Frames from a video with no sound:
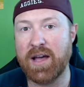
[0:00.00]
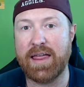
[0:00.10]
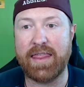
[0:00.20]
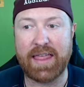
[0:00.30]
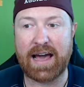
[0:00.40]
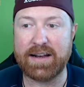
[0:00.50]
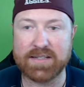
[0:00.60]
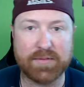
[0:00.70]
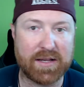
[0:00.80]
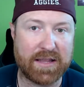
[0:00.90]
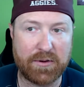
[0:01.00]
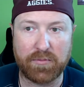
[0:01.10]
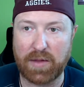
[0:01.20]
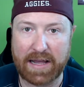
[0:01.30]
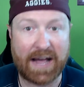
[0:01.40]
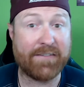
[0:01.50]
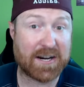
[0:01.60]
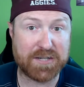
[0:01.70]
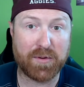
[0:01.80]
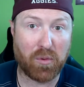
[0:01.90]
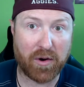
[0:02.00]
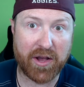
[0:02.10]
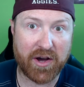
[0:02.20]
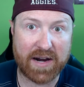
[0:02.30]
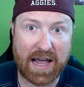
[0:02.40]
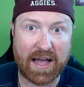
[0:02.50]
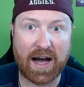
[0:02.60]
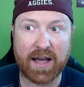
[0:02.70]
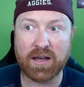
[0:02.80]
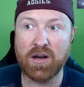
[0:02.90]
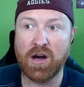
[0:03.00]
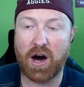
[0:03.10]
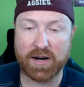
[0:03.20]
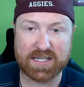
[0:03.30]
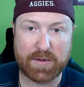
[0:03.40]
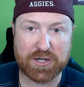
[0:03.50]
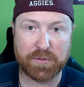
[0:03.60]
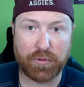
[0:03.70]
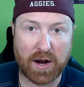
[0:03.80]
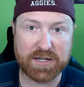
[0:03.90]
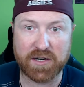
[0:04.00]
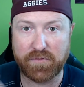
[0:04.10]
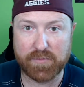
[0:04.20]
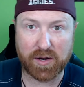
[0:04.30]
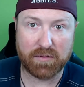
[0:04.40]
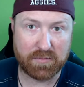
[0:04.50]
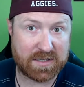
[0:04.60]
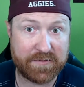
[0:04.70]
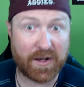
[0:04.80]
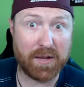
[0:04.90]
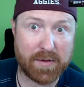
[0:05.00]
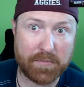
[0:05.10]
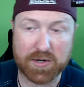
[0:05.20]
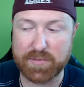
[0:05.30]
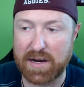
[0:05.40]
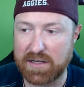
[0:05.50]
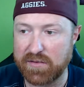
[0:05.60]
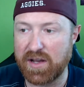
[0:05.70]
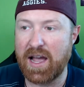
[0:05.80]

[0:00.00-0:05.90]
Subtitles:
That is something that I've actually been working on AI on a special project from a development perspective,